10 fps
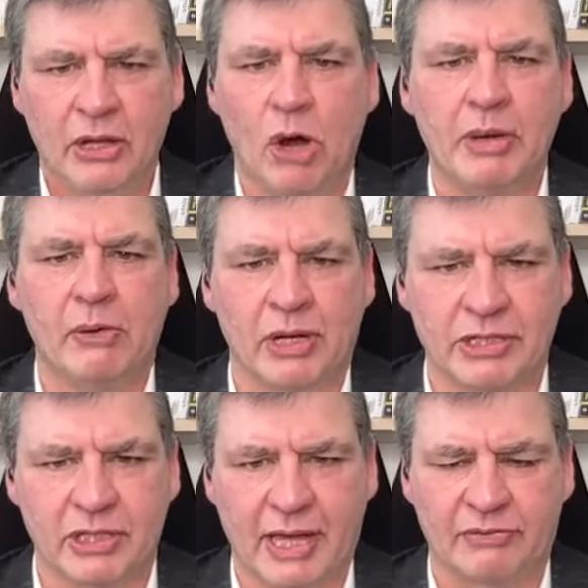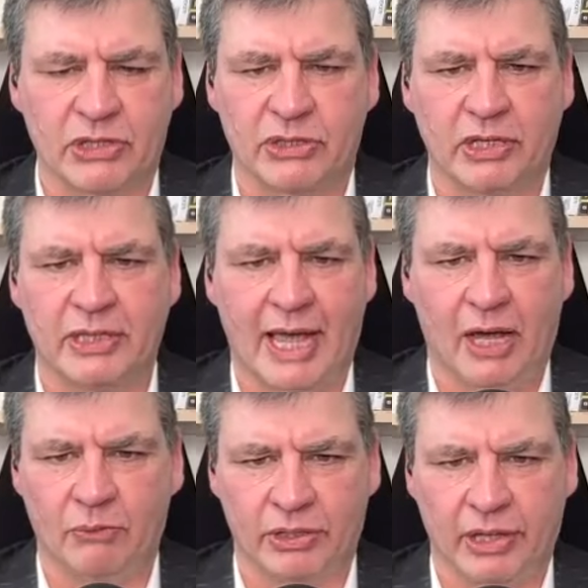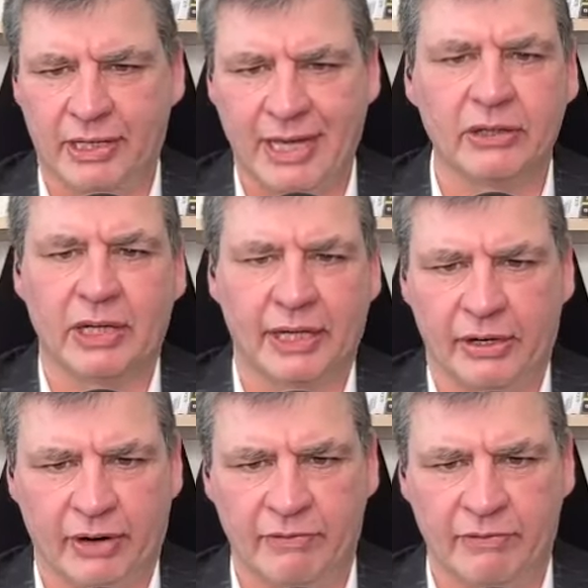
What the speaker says: Nobody wants to have to sit down with a calculator